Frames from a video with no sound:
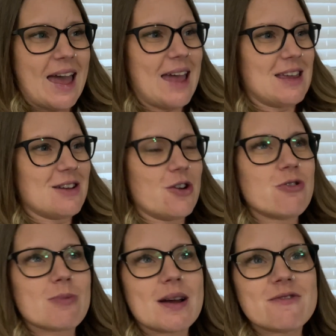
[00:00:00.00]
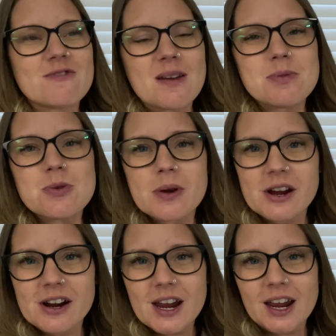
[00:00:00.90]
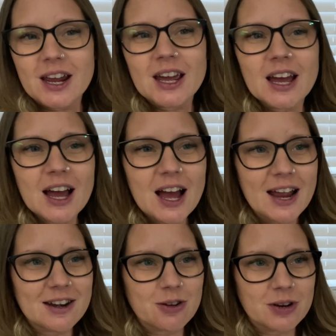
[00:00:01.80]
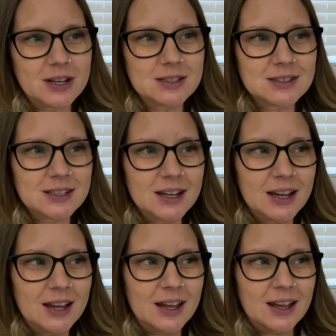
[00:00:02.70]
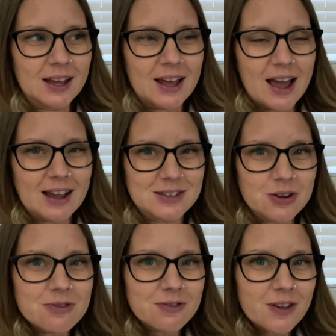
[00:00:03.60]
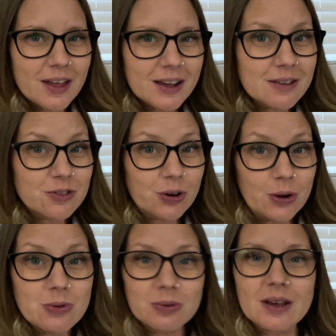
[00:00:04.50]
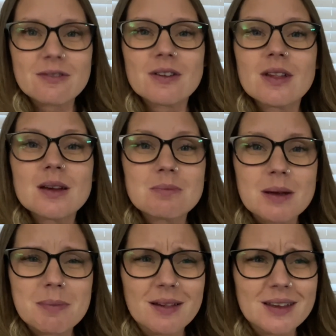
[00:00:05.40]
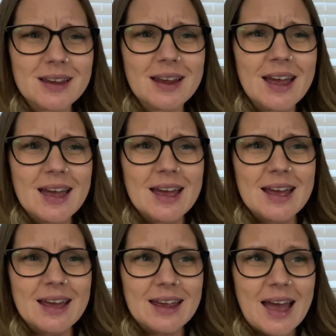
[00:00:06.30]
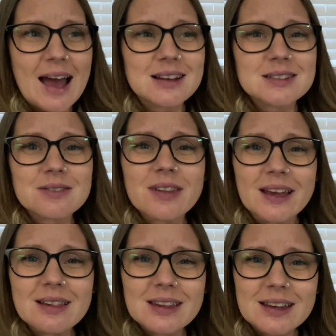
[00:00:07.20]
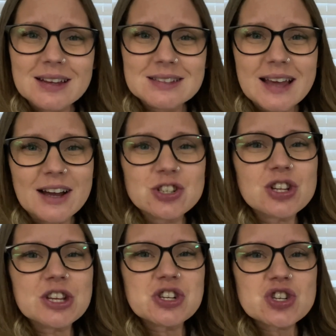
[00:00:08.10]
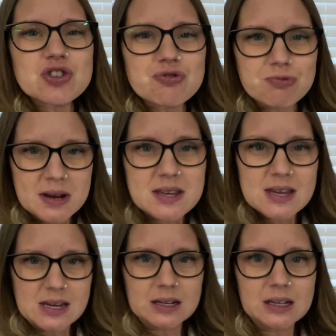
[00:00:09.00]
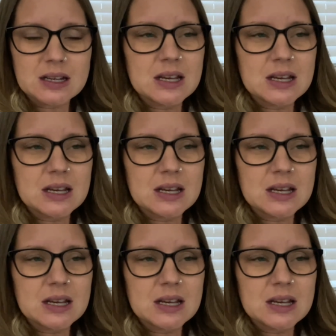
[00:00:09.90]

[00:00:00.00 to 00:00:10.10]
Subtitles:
around February, I noticed I don't feel like I've grown. I feel like my belly as of lately is actually shrinking.